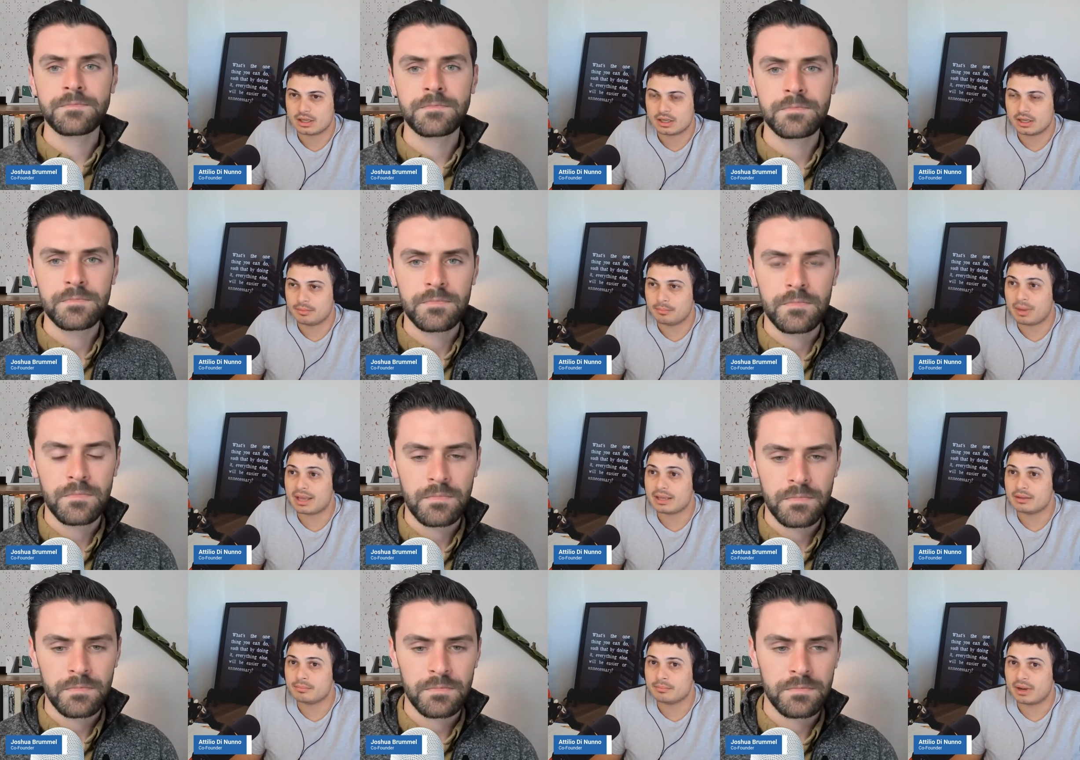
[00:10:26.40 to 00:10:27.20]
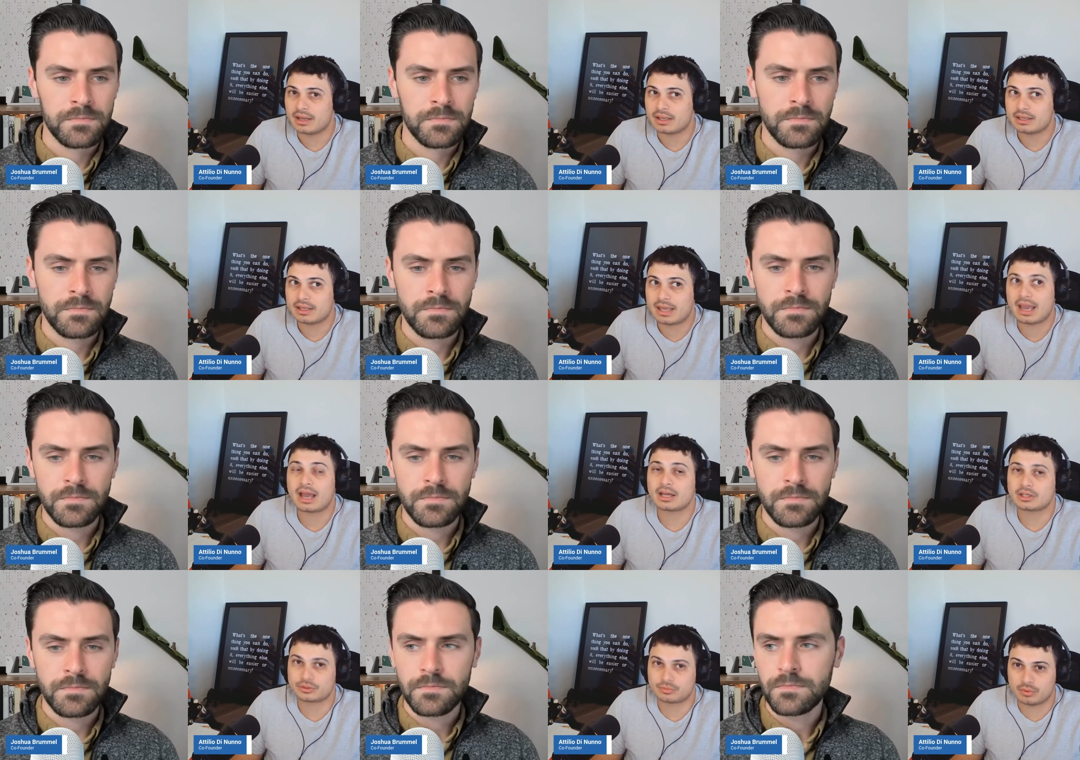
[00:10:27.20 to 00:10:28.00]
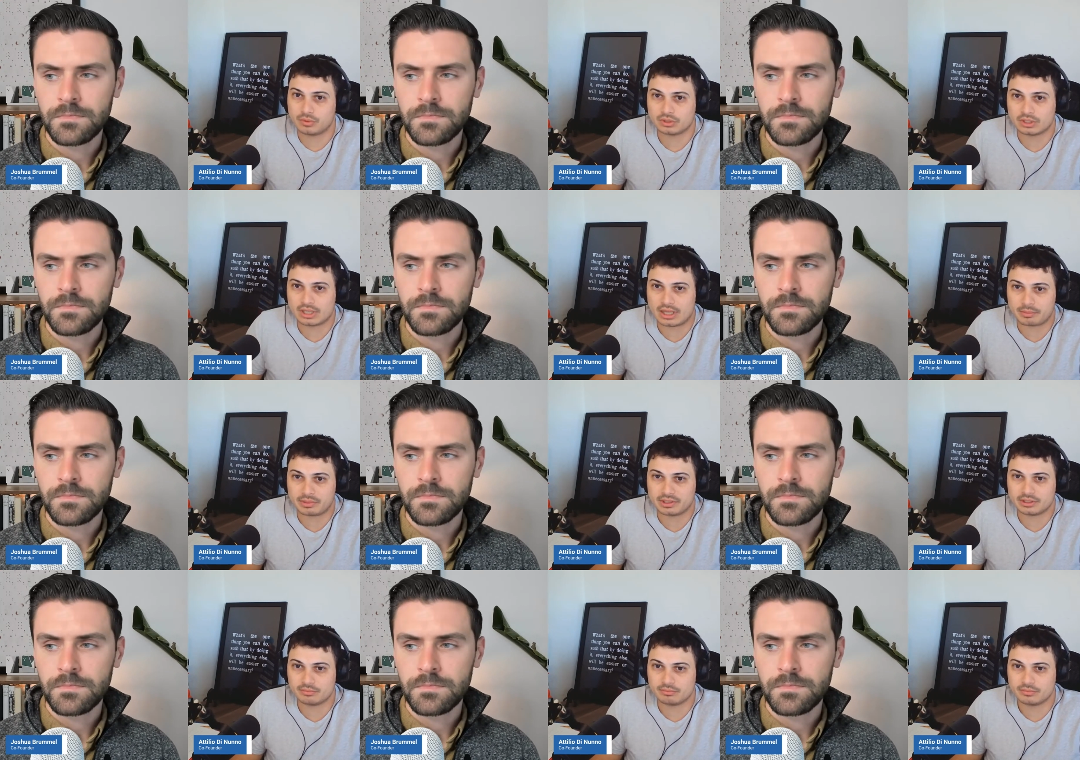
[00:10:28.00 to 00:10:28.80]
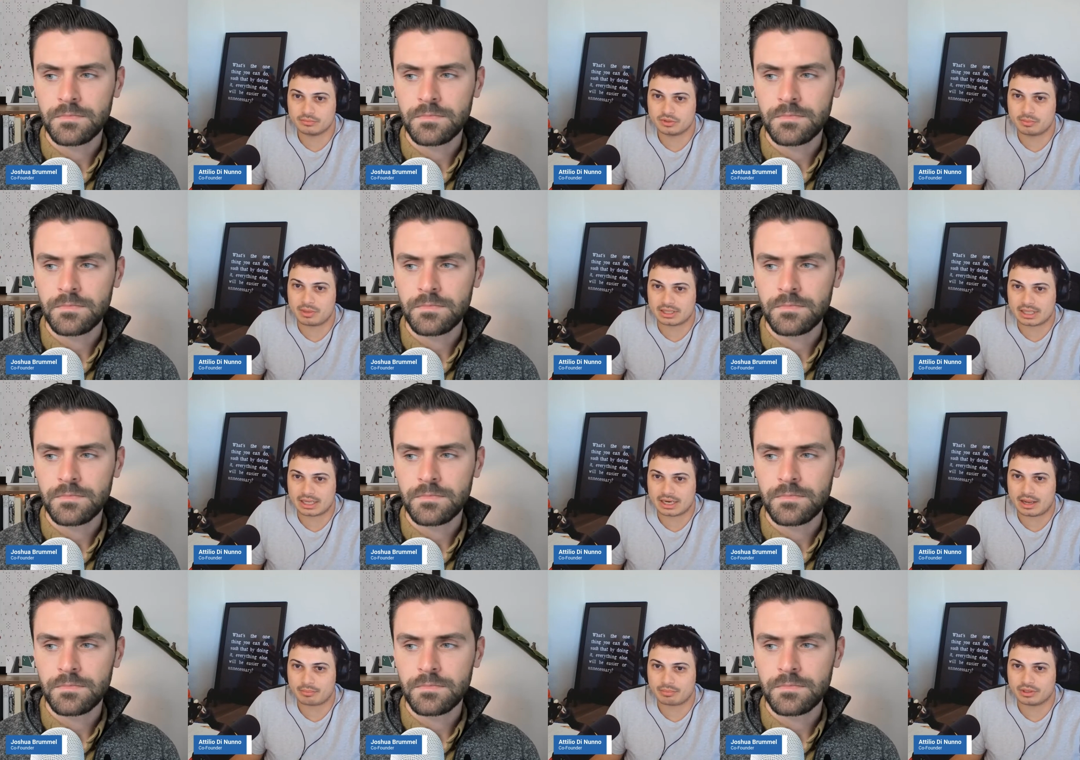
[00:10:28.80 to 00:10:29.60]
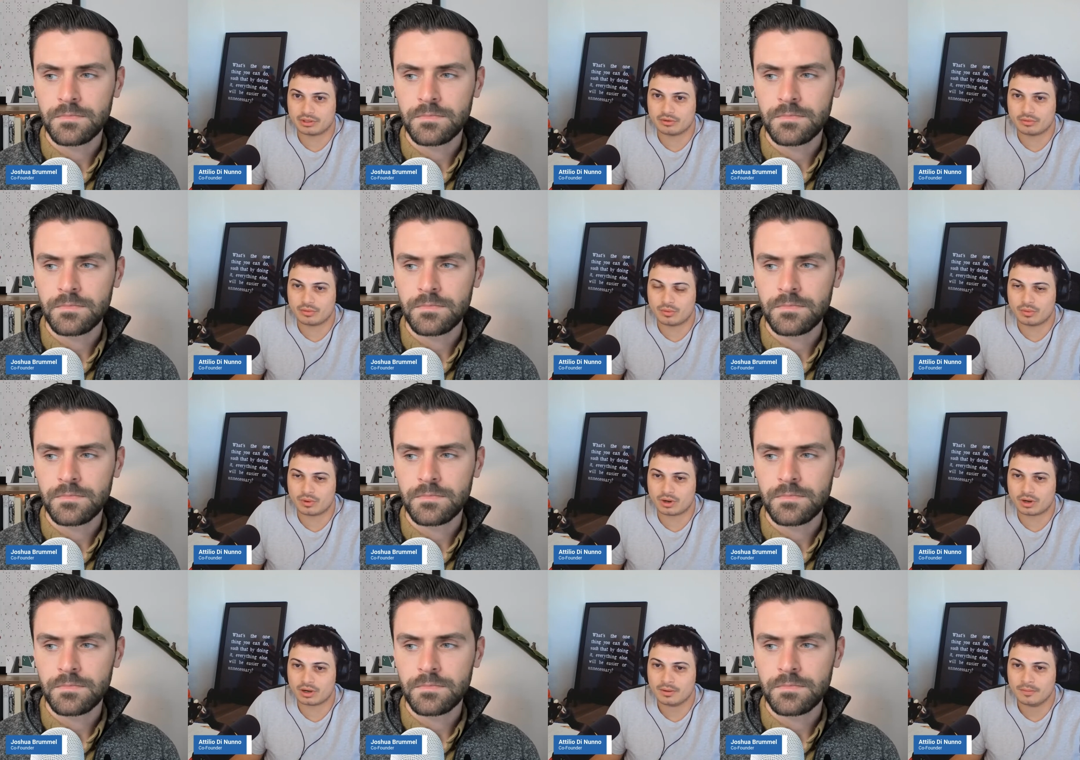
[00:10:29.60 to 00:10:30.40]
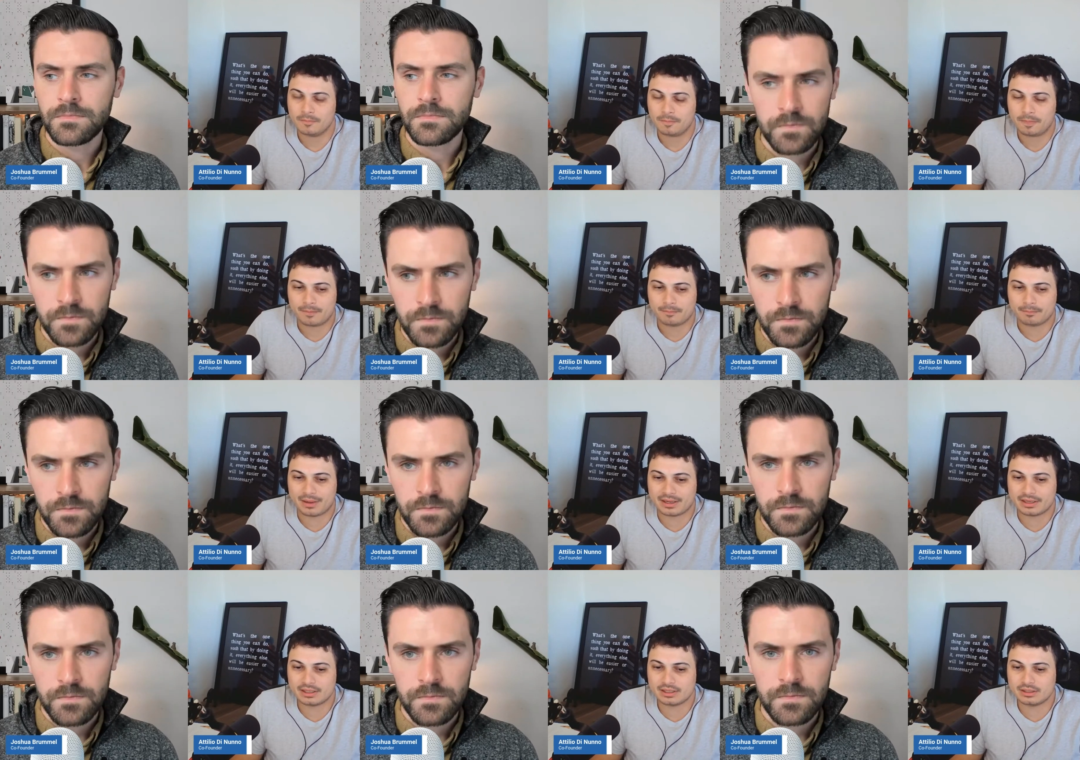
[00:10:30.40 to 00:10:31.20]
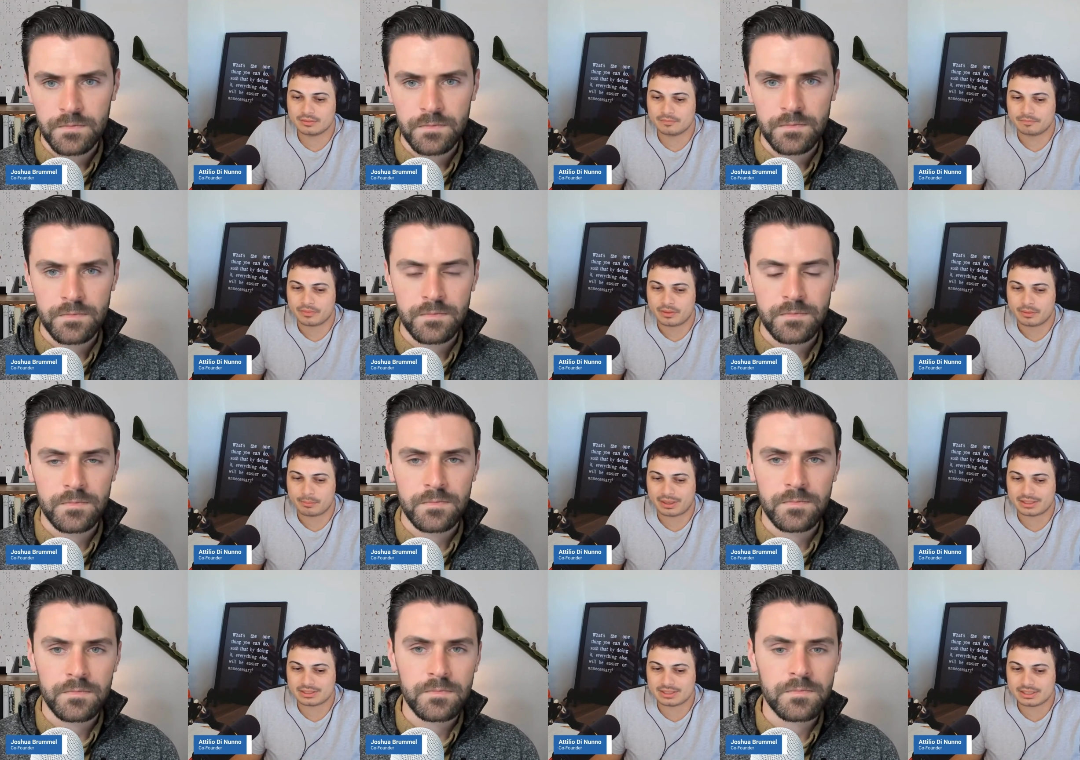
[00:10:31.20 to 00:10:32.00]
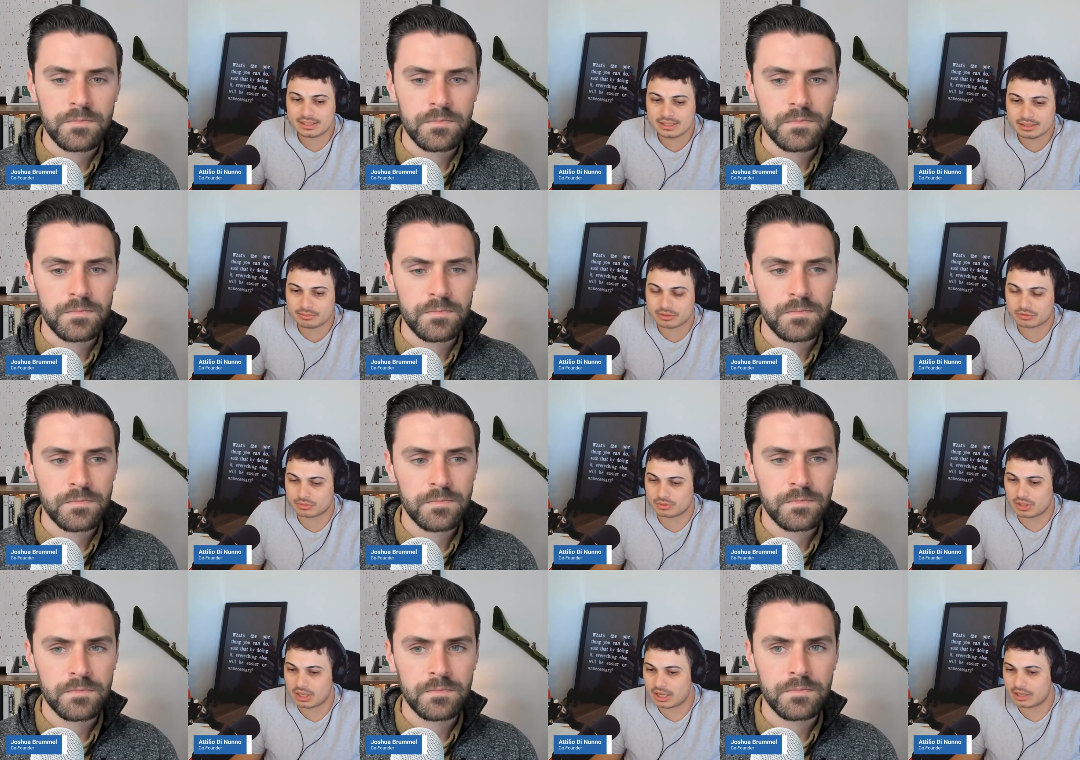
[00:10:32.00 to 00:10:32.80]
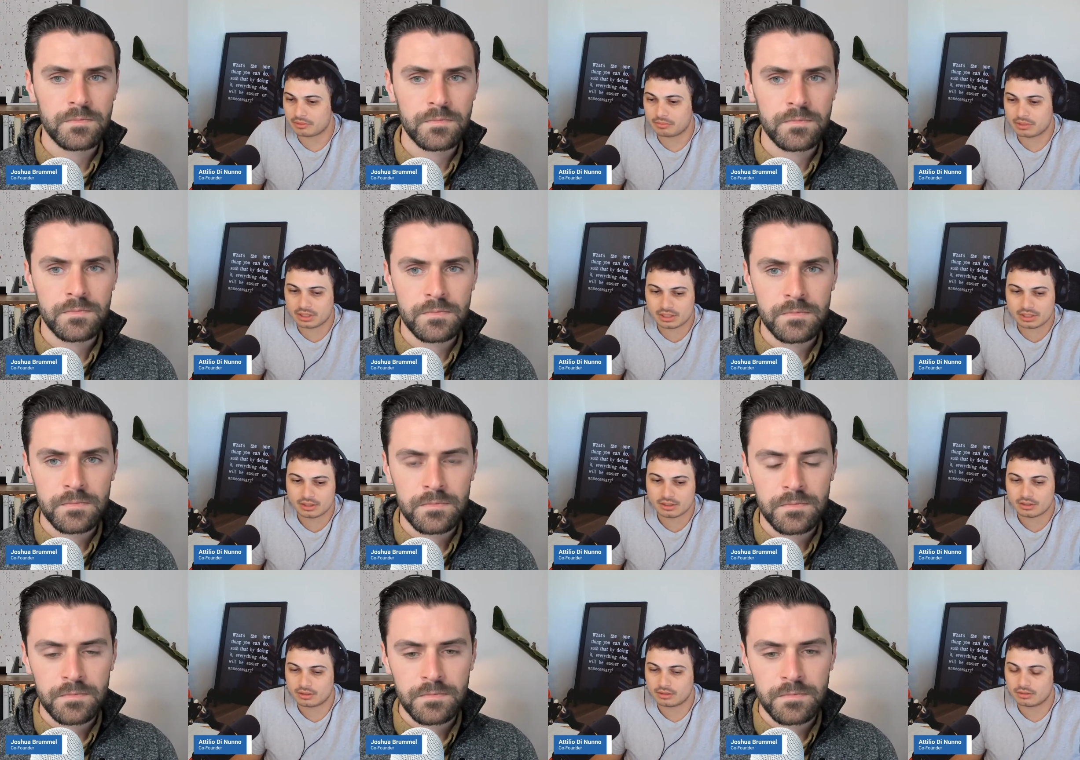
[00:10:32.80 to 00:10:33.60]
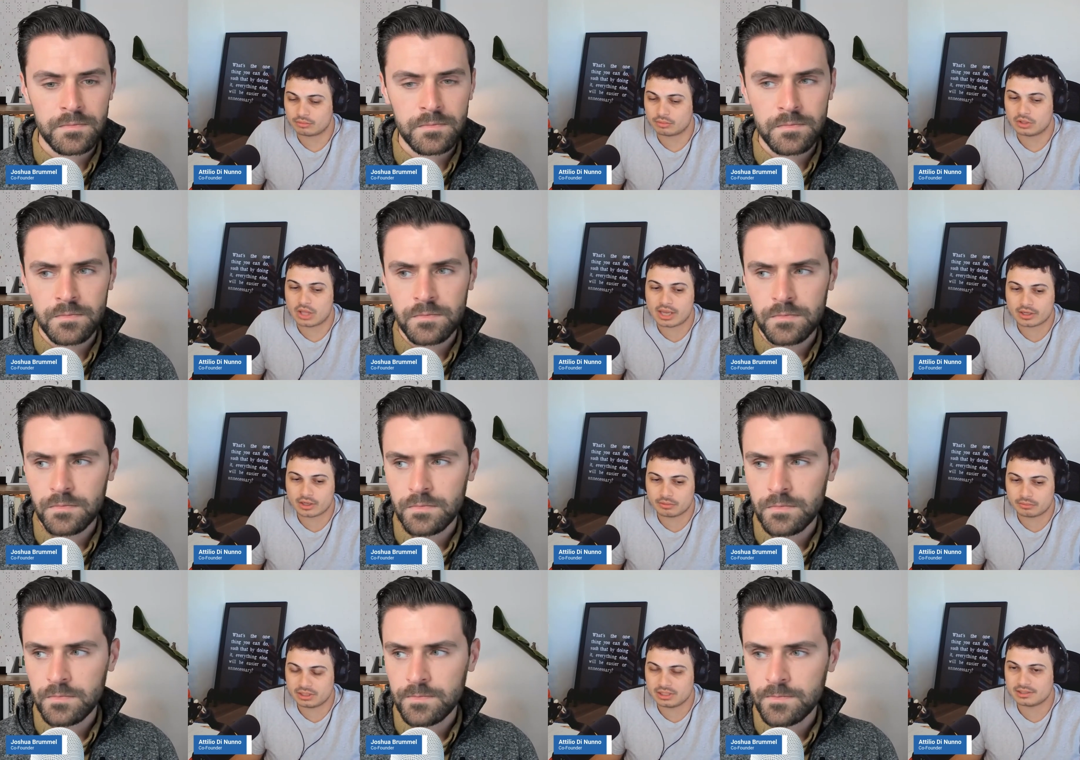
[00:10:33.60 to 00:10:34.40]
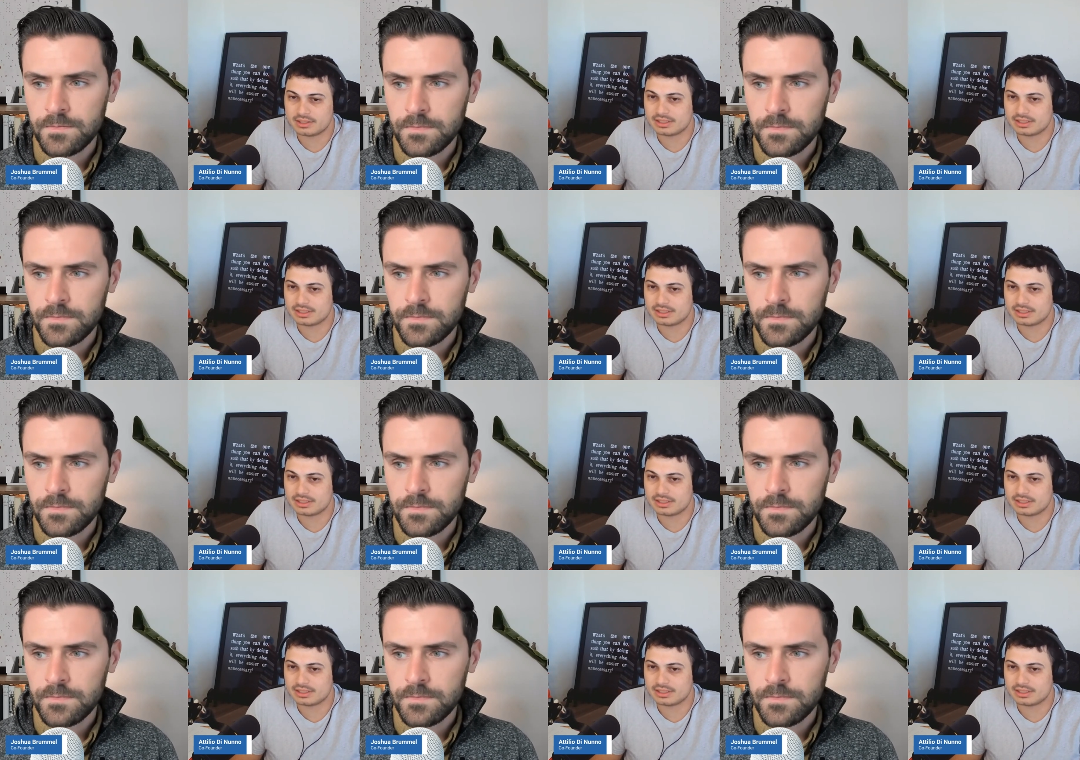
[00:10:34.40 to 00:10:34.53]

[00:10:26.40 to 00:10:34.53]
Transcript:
Speaker 1: Uh, my my cash won't allow me to to make that happen or my my team is relying me relying on me